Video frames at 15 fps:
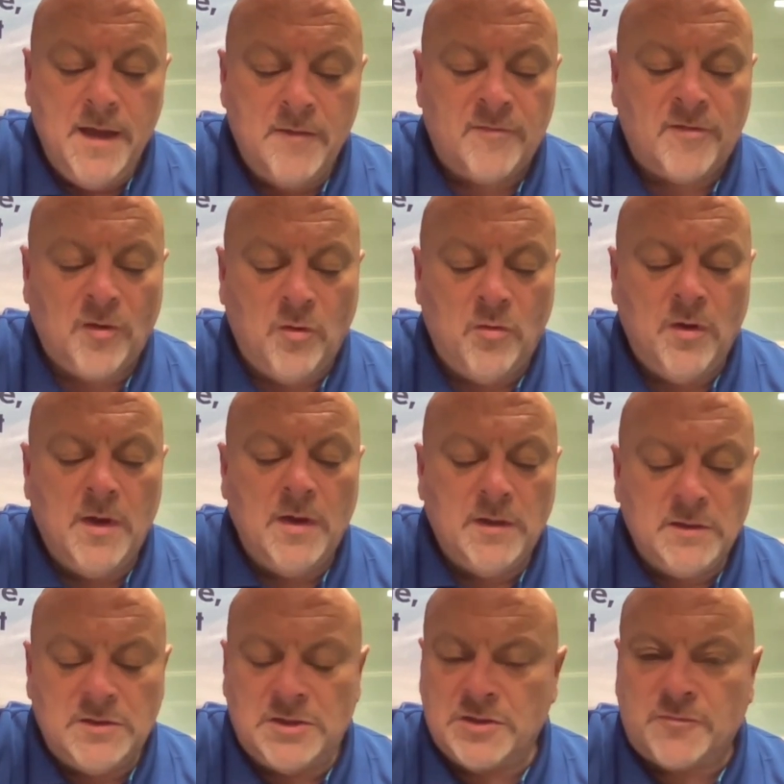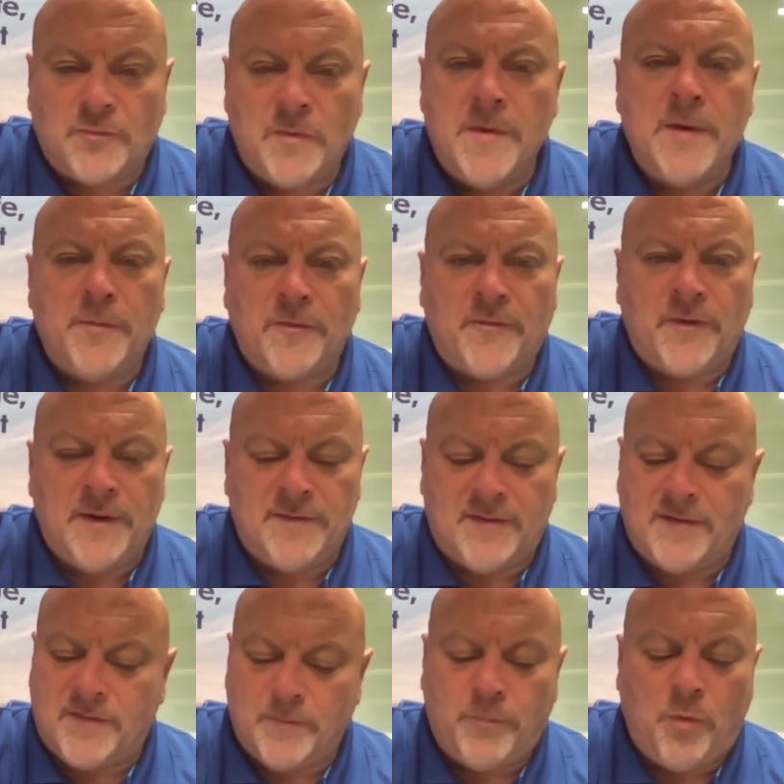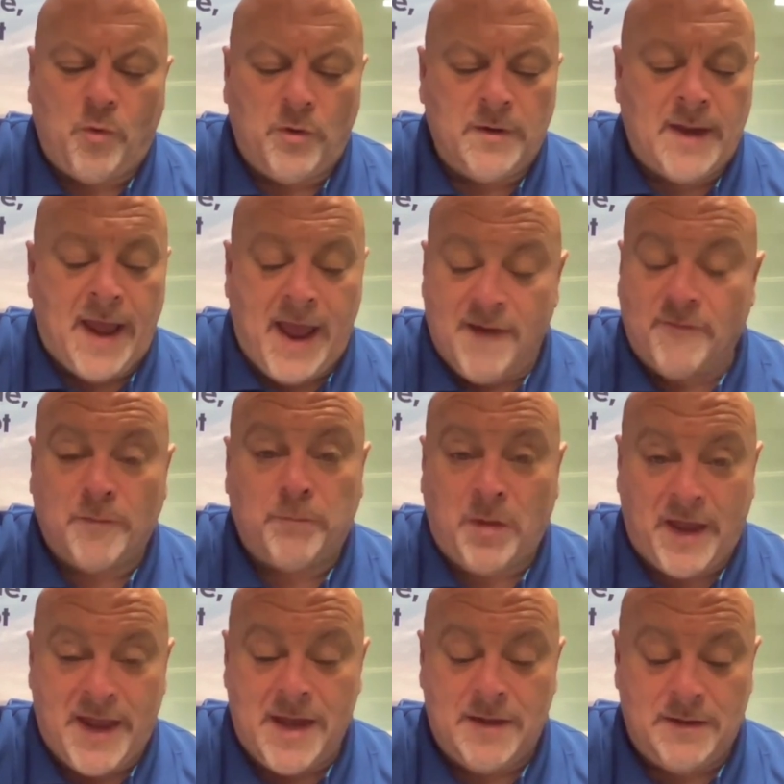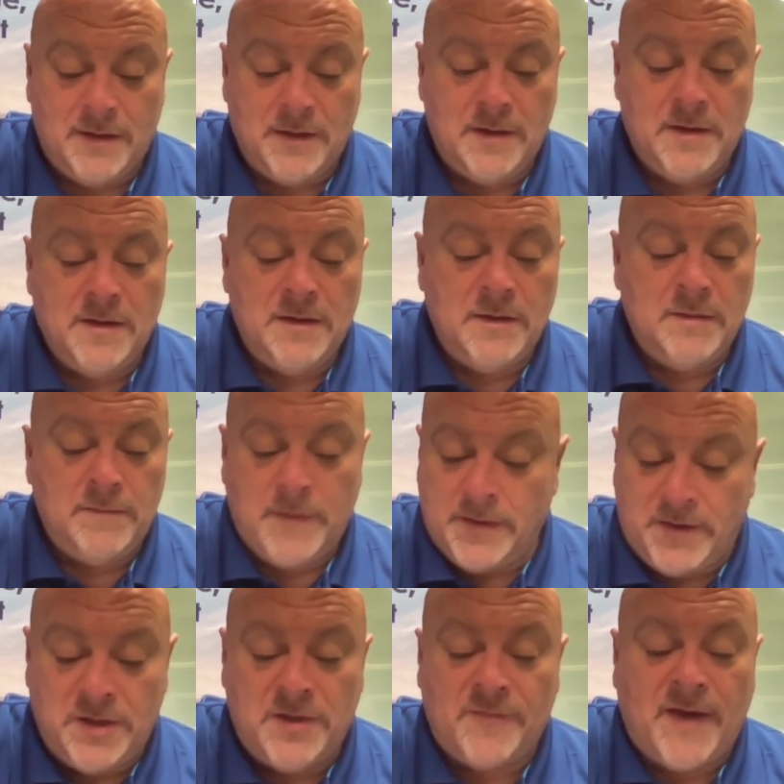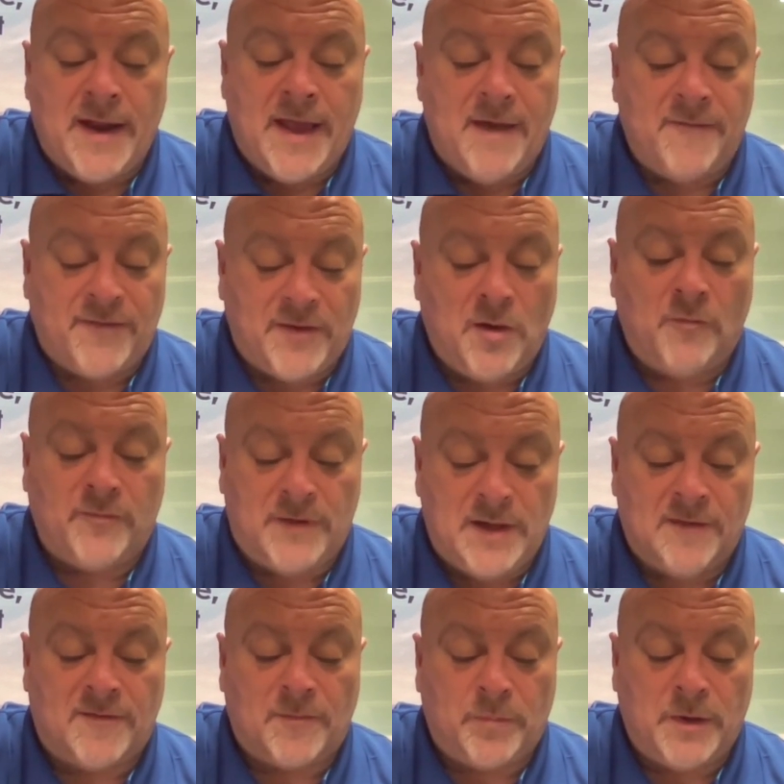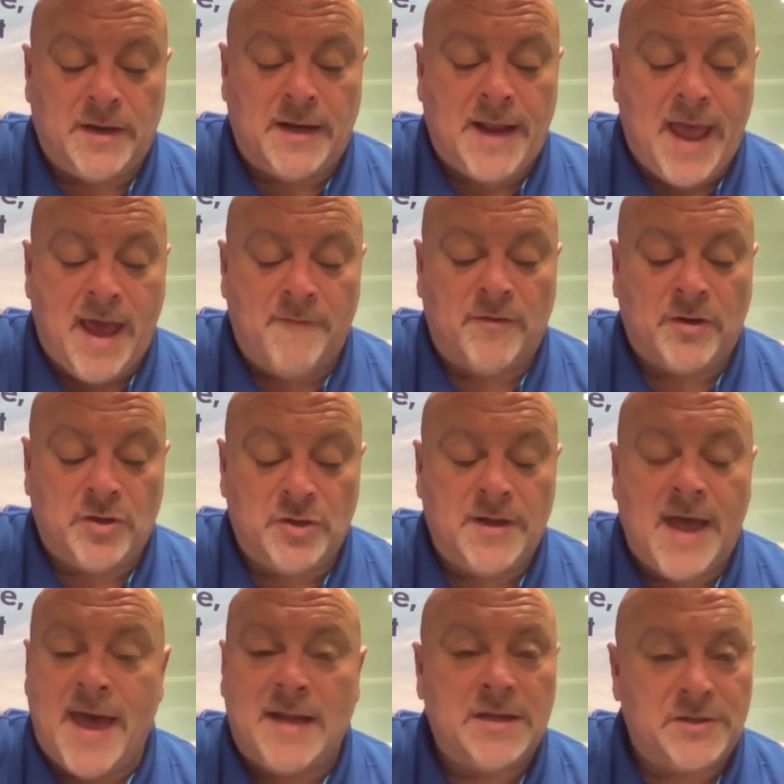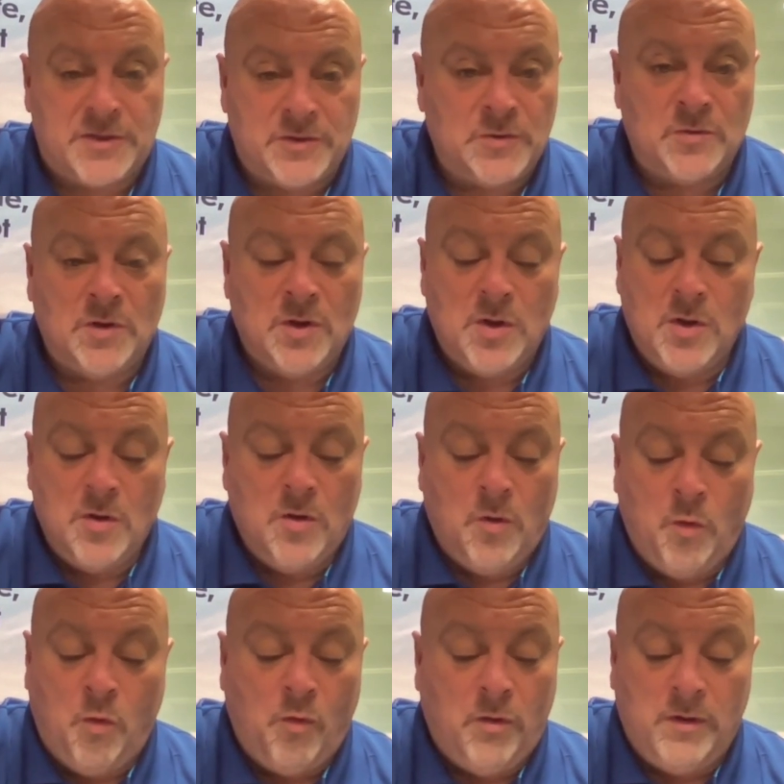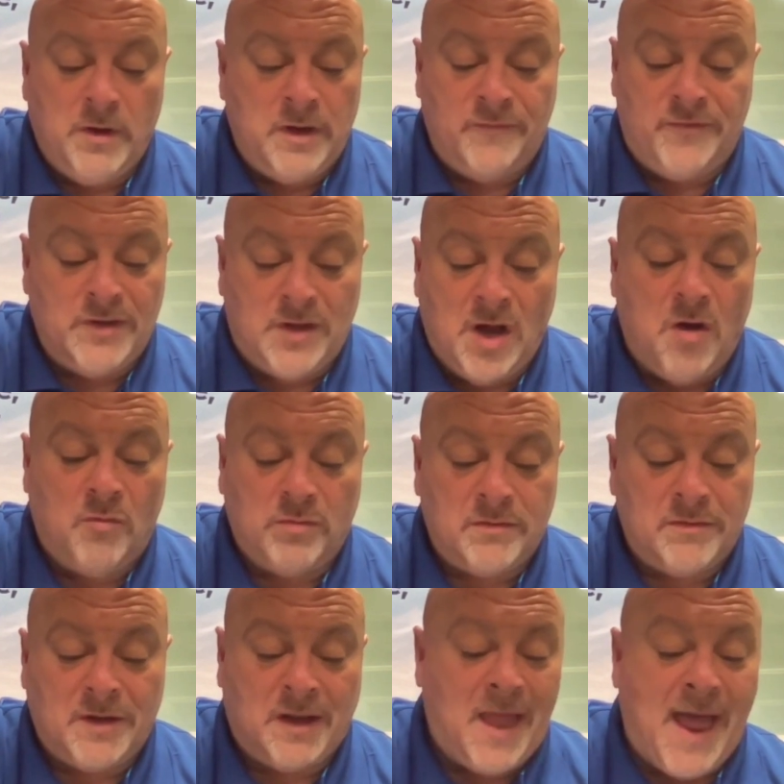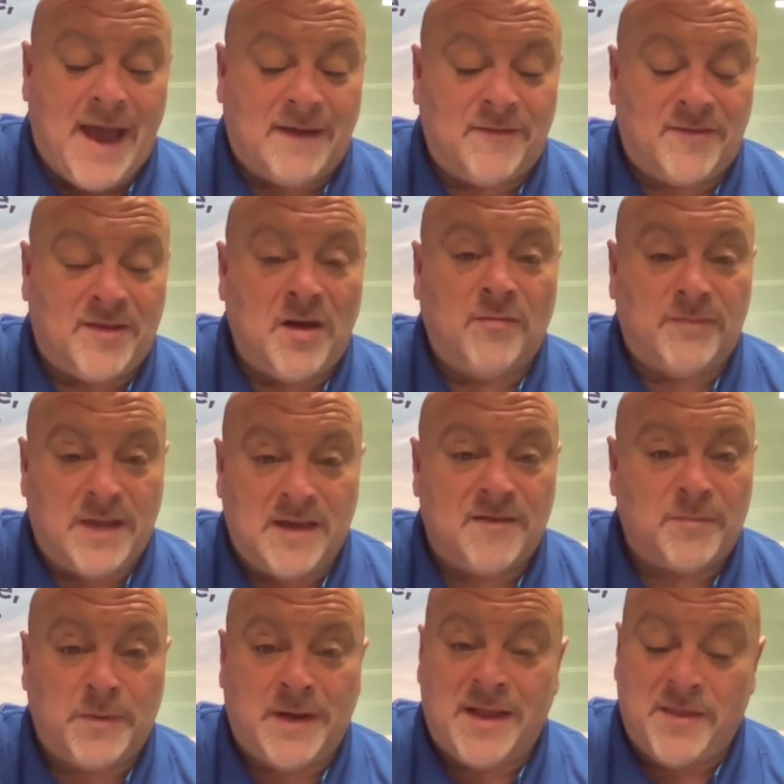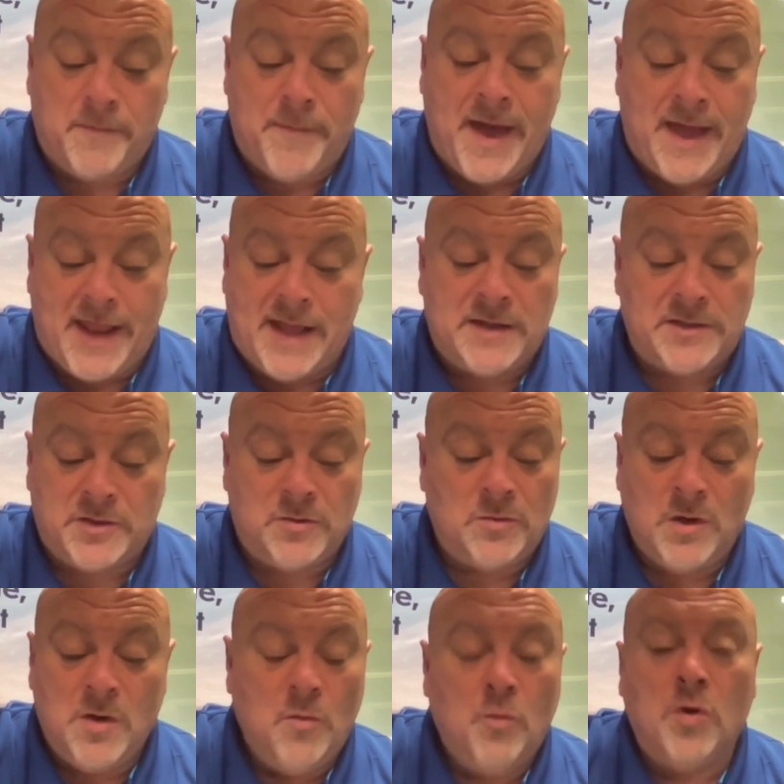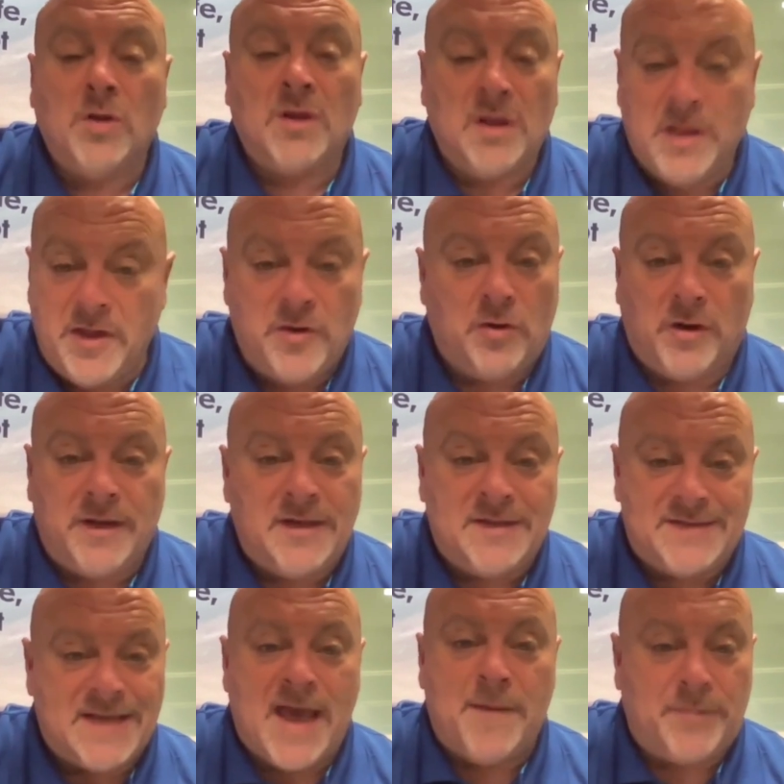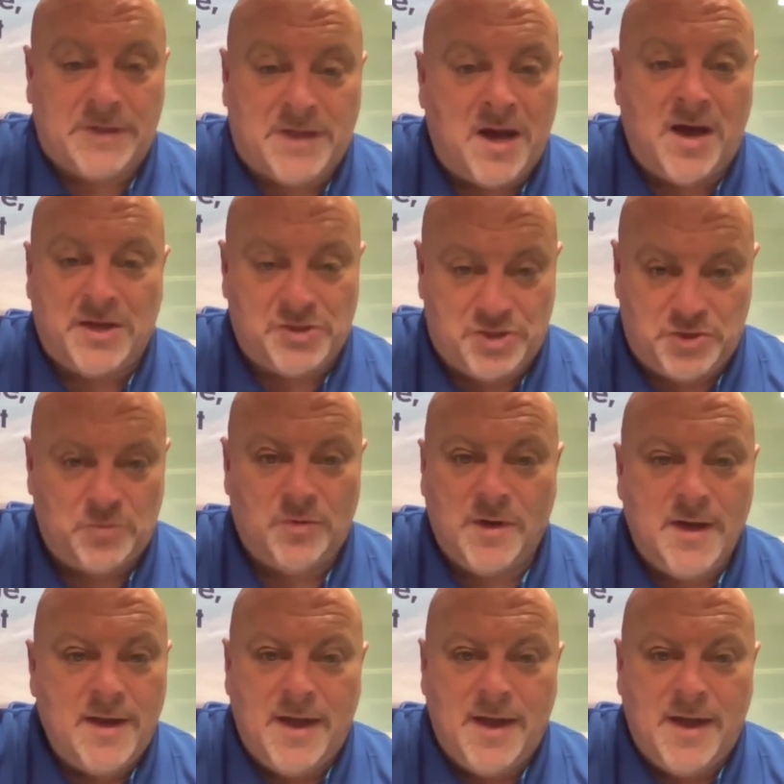And so just remember, friends, it's important to have a plan, but then you've got to have self discipline and have a good attitude or if you don't, the lack of self discipline and the bad attitude will literally sabotage you,